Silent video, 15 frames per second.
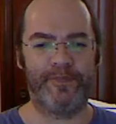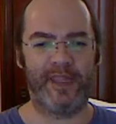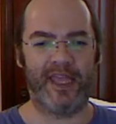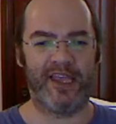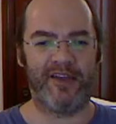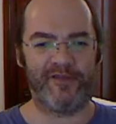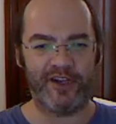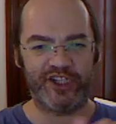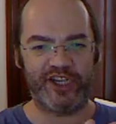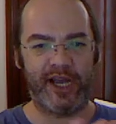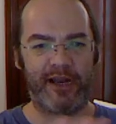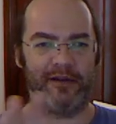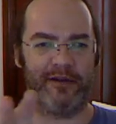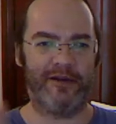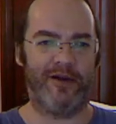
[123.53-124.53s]
a
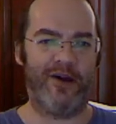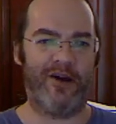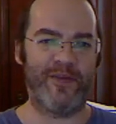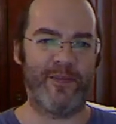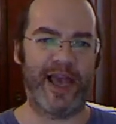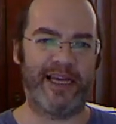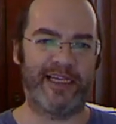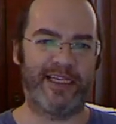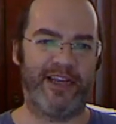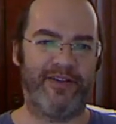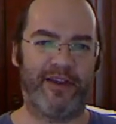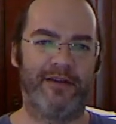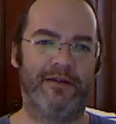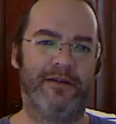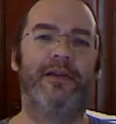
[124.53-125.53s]
flagella of a
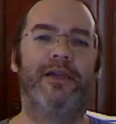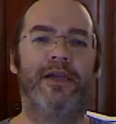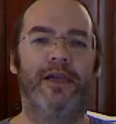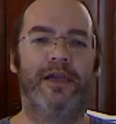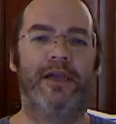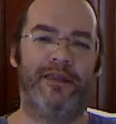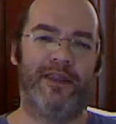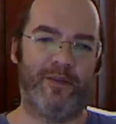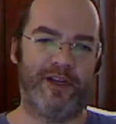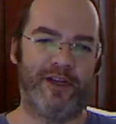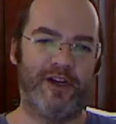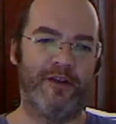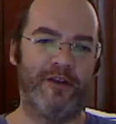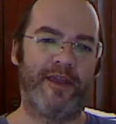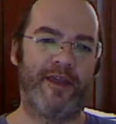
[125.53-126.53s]
bacteria, then we
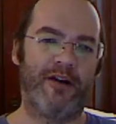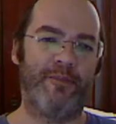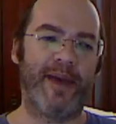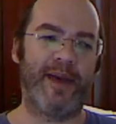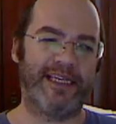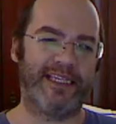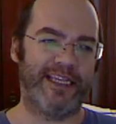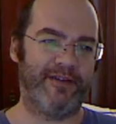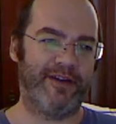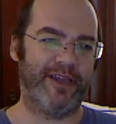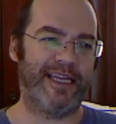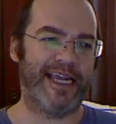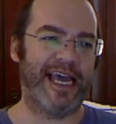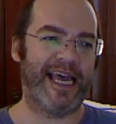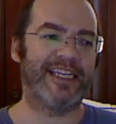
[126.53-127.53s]
know that there are bacteria
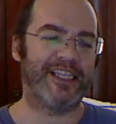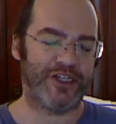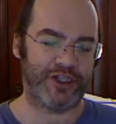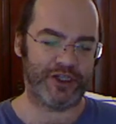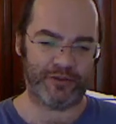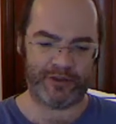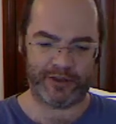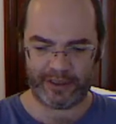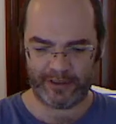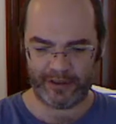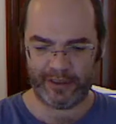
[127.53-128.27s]
in our tissues.